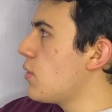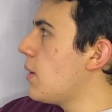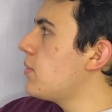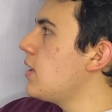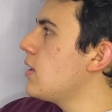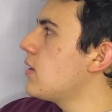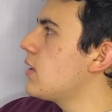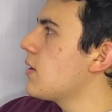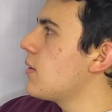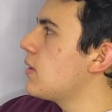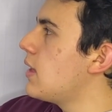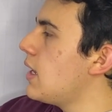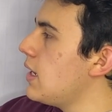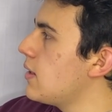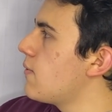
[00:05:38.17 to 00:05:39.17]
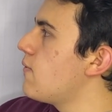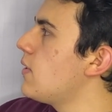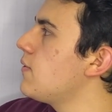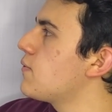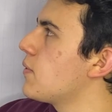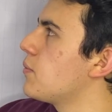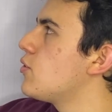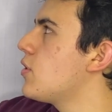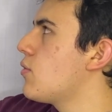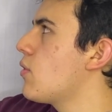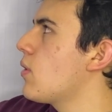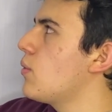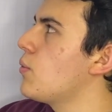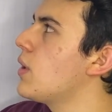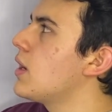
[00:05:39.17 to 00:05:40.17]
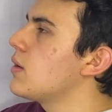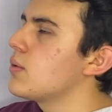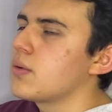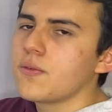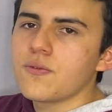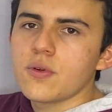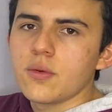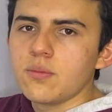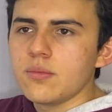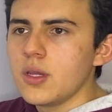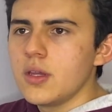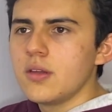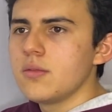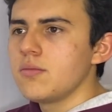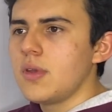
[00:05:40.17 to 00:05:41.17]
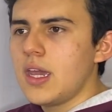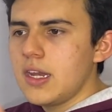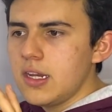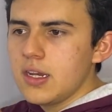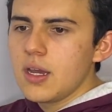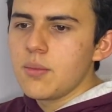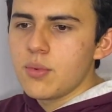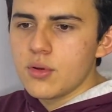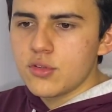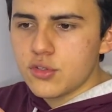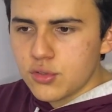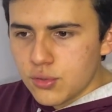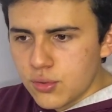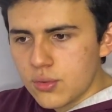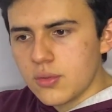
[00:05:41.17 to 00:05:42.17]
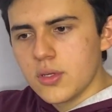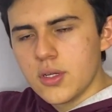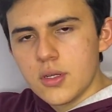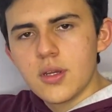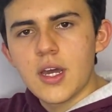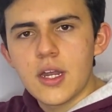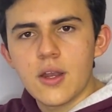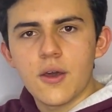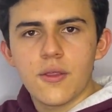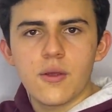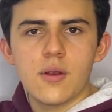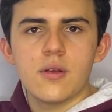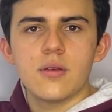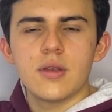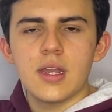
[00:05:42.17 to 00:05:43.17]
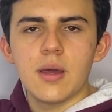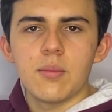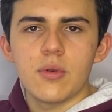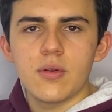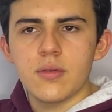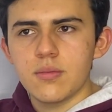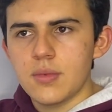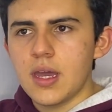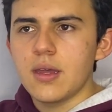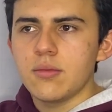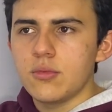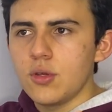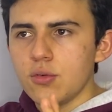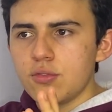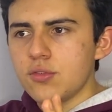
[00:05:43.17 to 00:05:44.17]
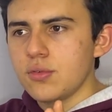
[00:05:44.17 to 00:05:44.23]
the interval from 0 to 1, or from any number to another number, and